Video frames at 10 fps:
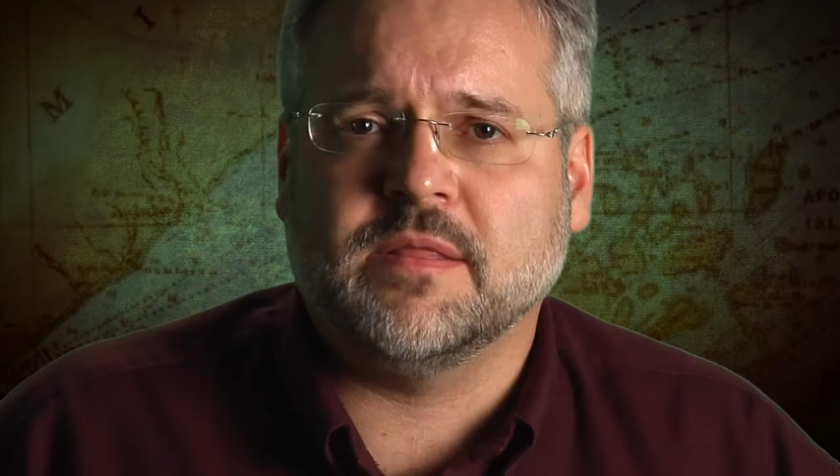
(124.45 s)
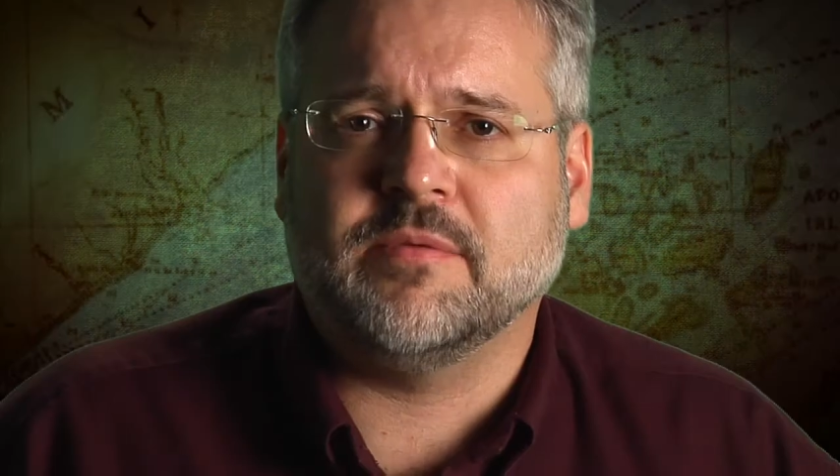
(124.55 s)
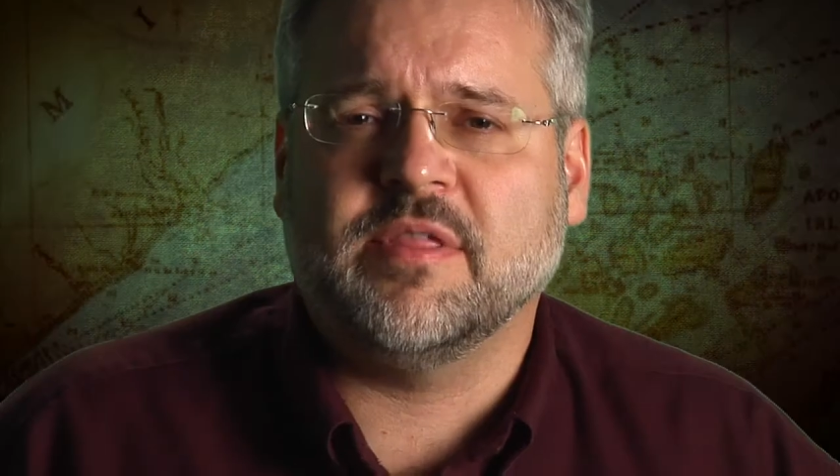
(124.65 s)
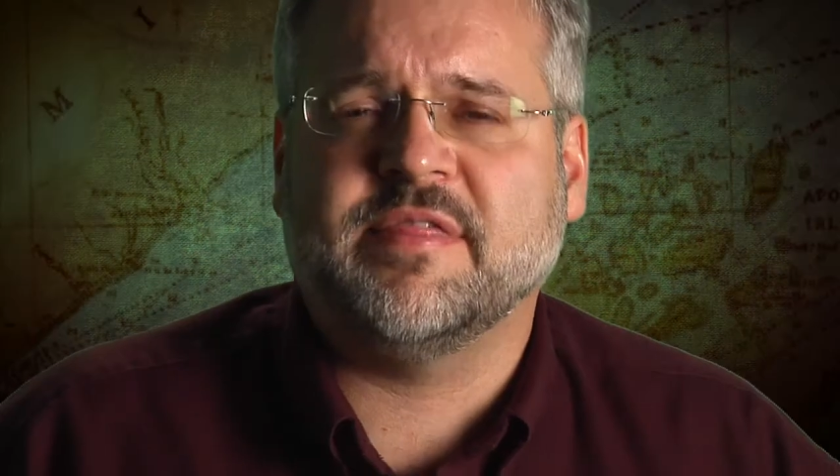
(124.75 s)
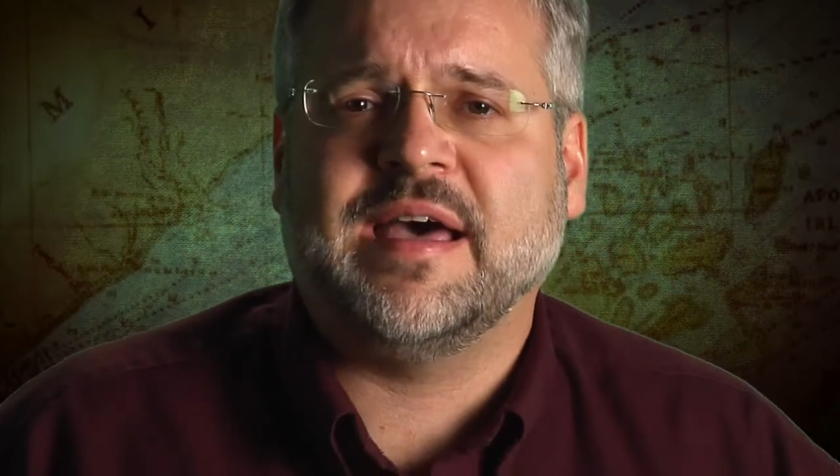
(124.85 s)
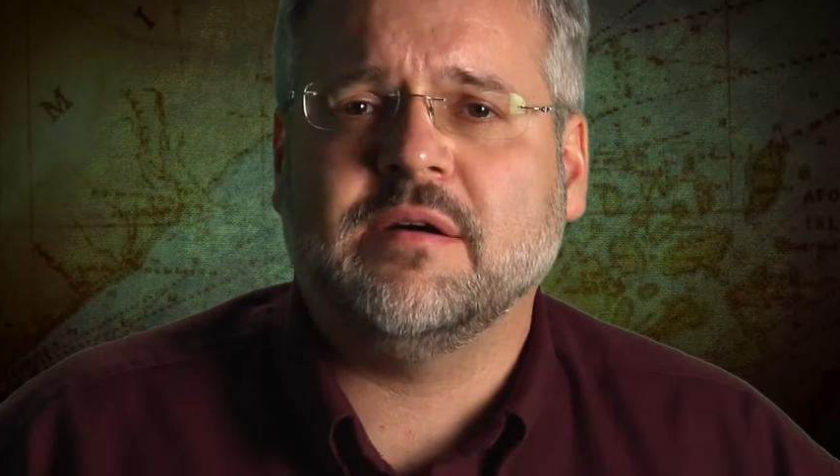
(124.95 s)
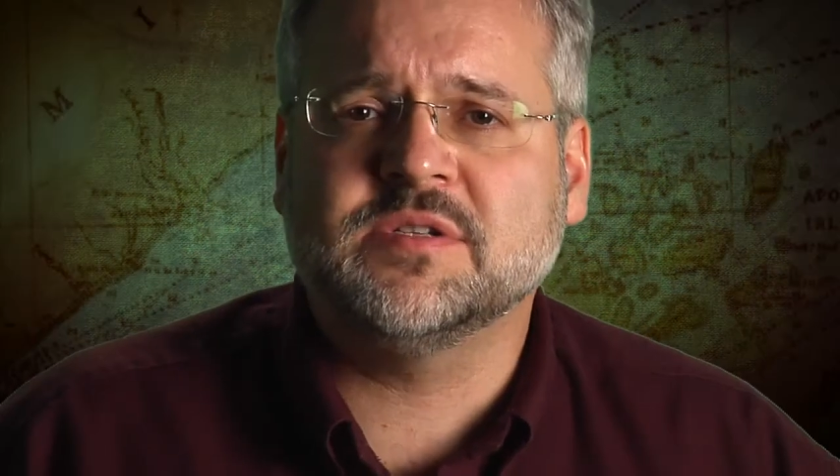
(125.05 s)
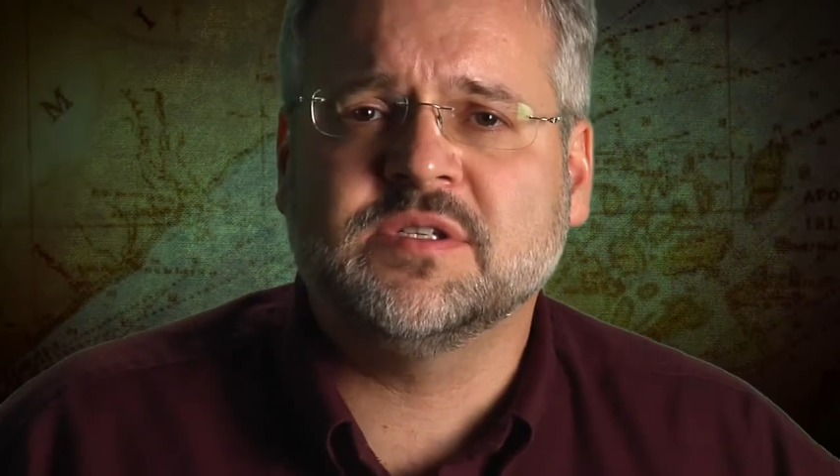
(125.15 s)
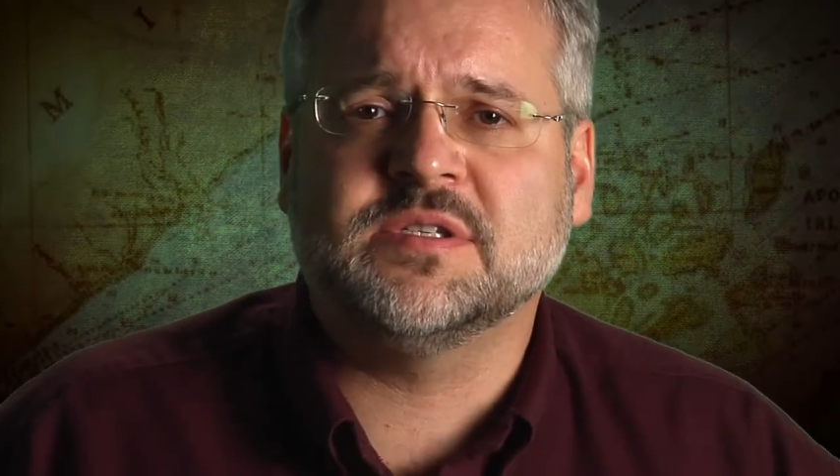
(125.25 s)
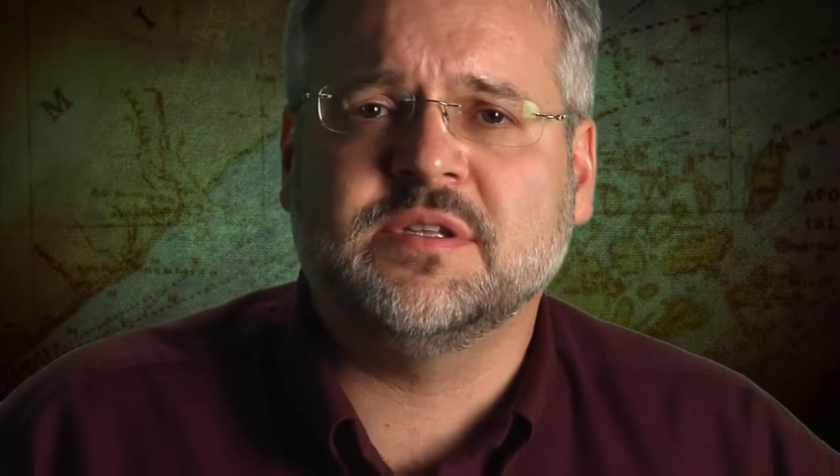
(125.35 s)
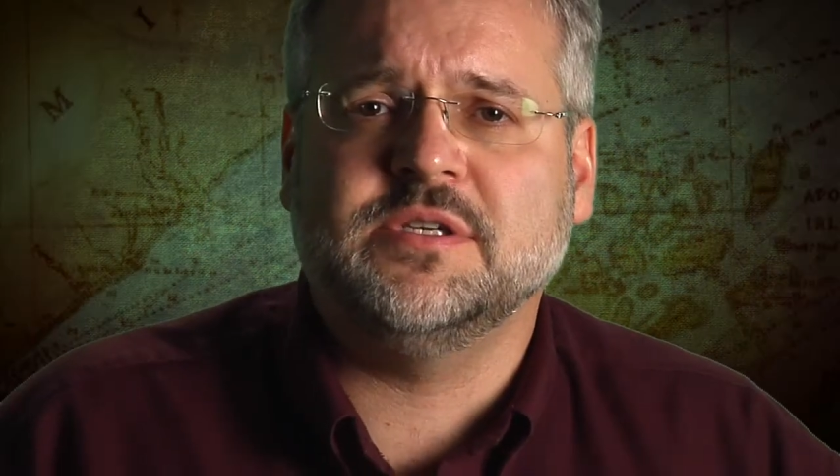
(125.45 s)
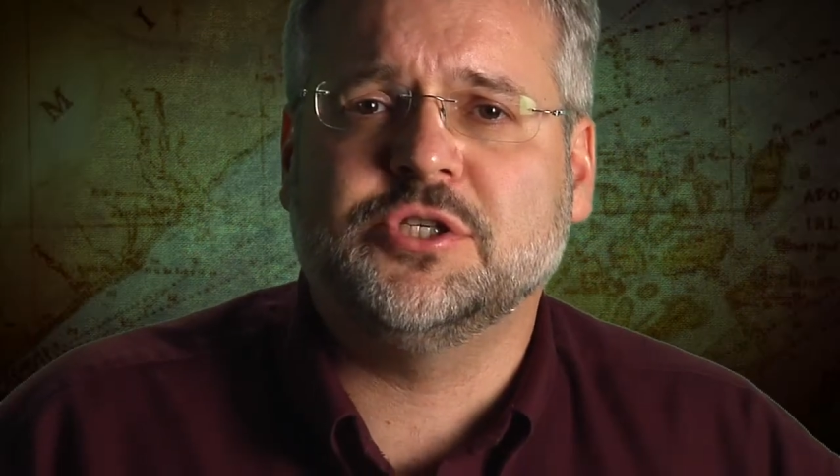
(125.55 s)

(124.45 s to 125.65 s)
There were thousands of these